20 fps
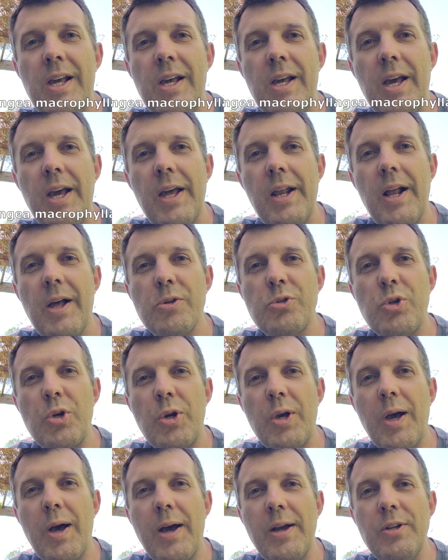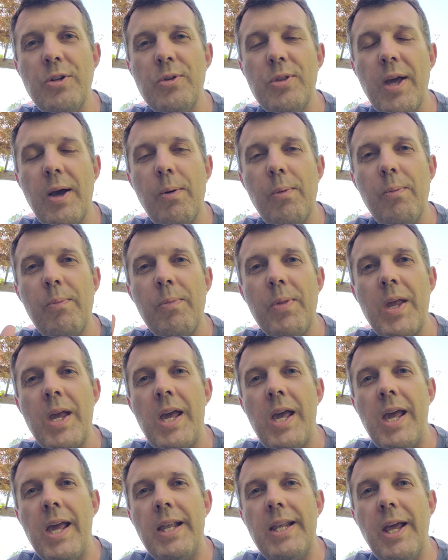And I'll show you how I do that.
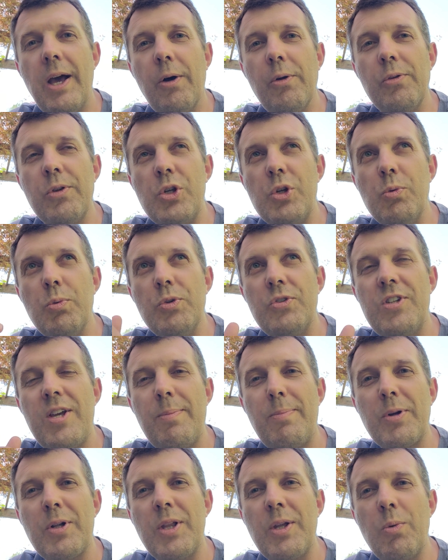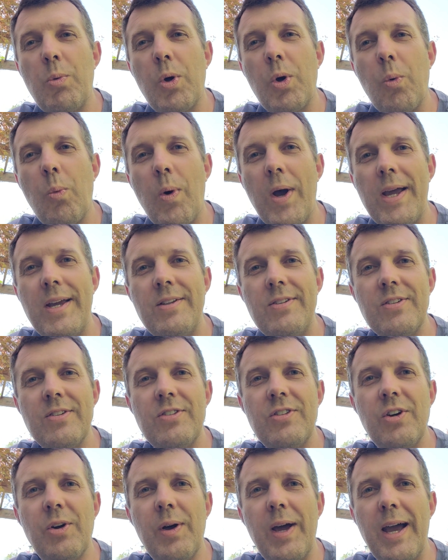Now, you would typically want to wait
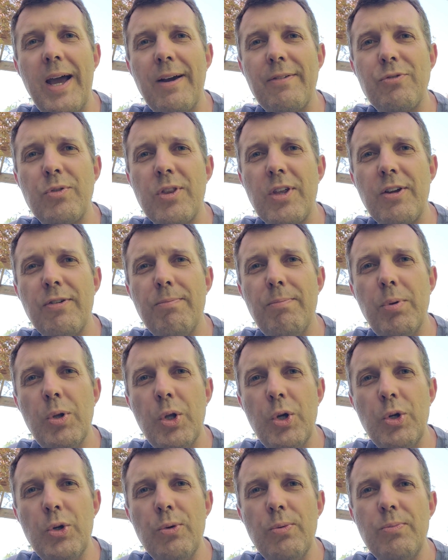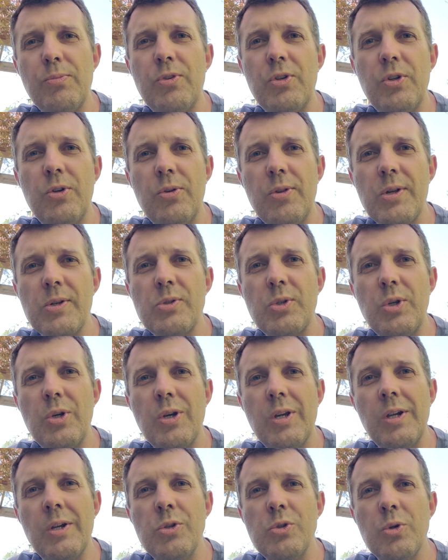until after they've bloomed to do this so you
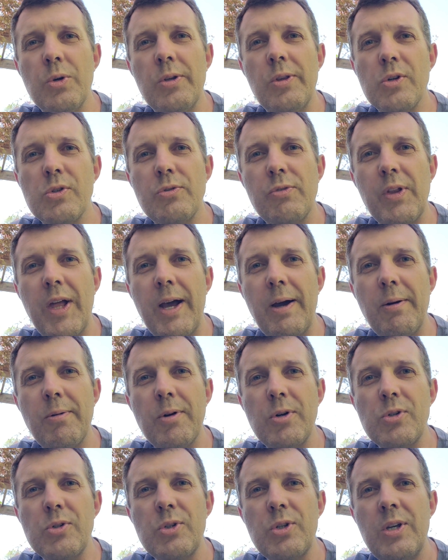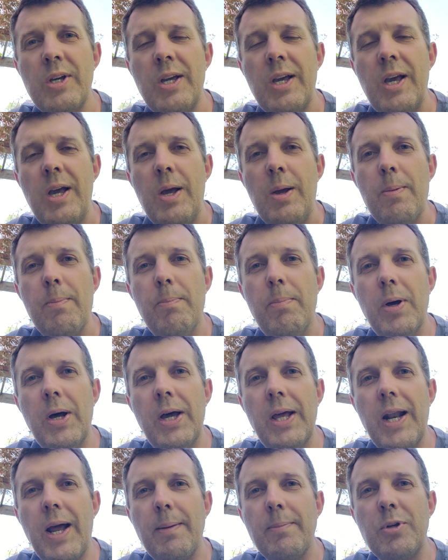can enjoy those flowers.
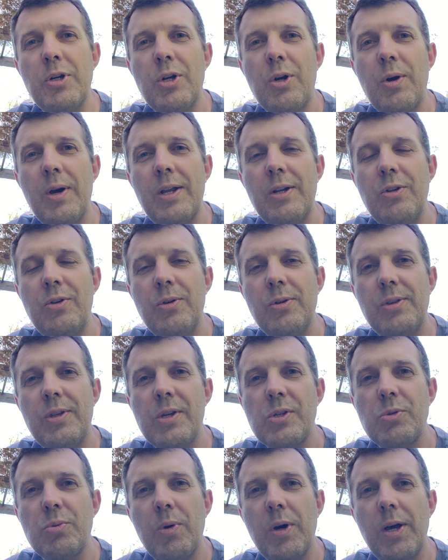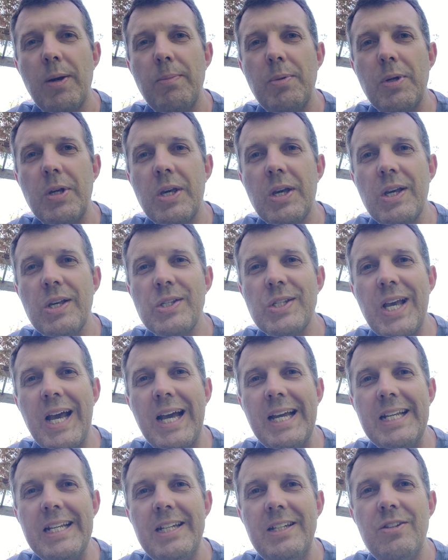But I'm going to go ahead and do it this way because
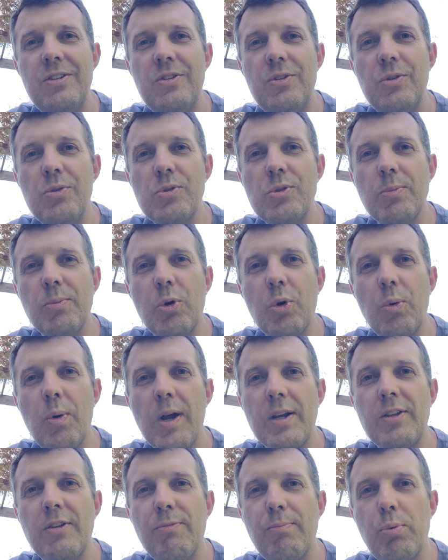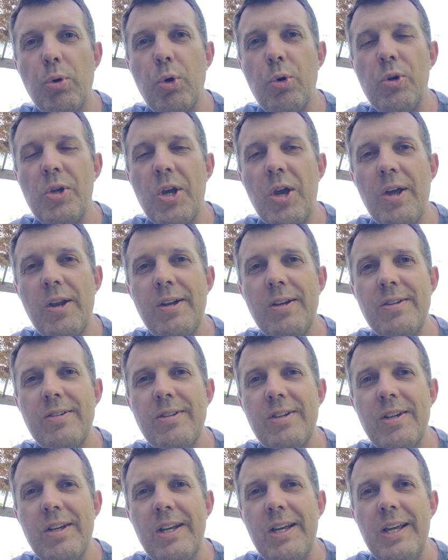I need to do some corrective pruning on it.
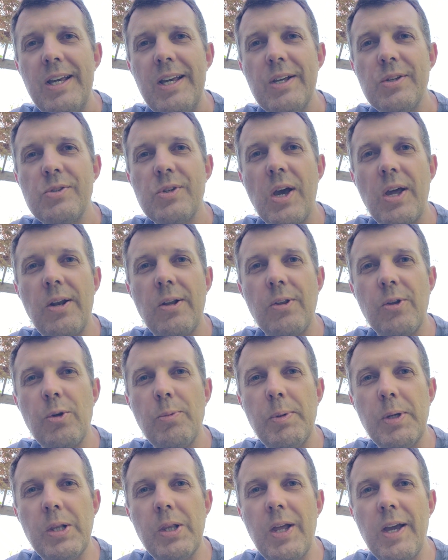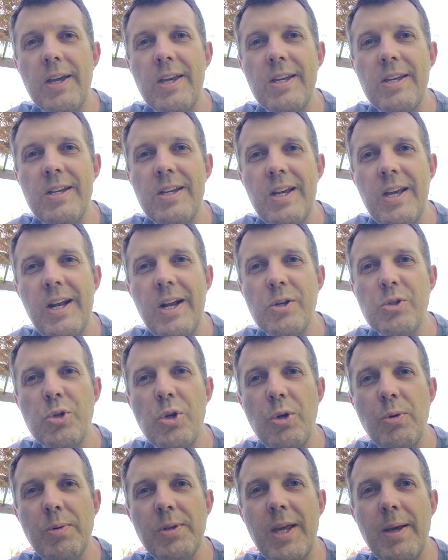It's gotten a little bit leggy, and I'll show
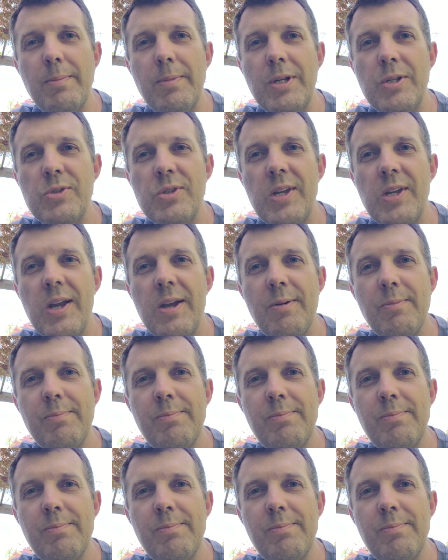you what that means now.